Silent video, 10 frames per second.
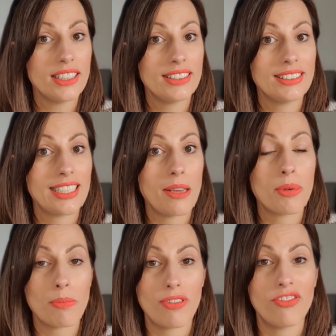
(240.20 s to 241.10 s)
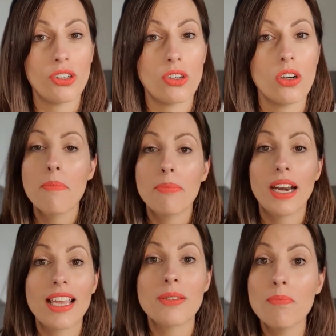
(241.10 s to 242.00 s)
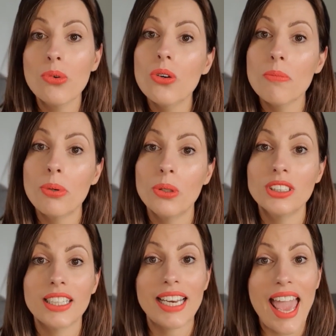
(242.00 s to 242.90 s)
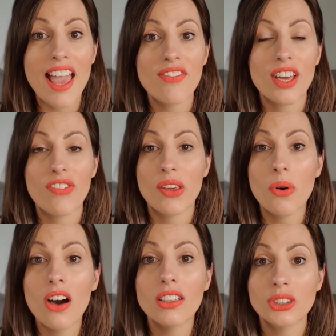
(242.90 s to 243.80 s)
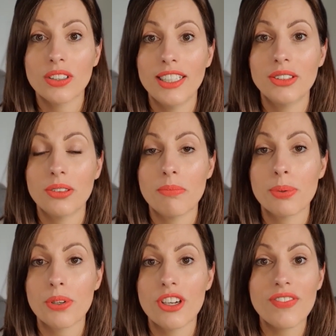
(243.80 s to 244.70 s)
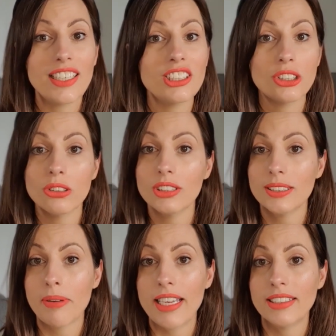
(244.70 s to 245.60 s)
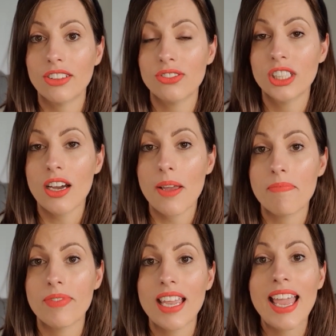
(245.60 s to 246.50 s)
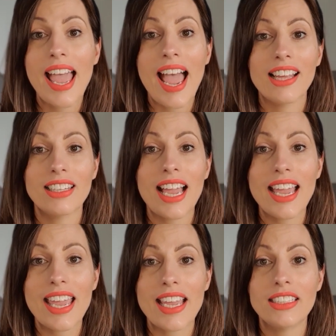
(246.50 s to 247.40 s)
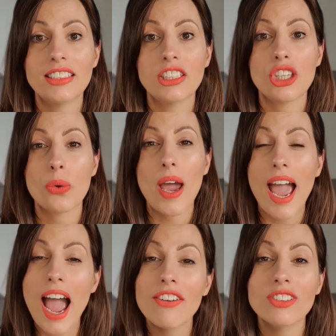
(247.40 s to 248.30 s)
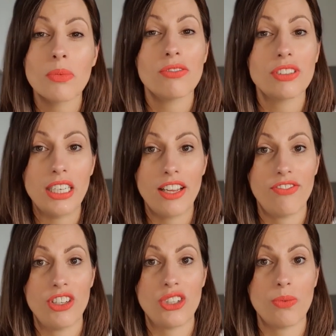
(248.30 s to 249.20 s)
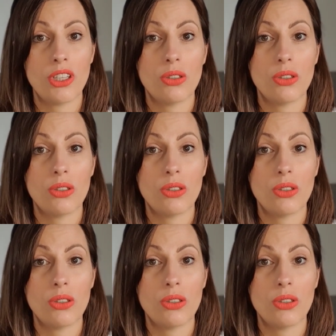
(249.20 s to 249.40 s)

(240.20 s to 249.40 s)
this tip before, but it is more important than ever if you are trying to improve in a short space of time. And that is, you have to be really efficient with your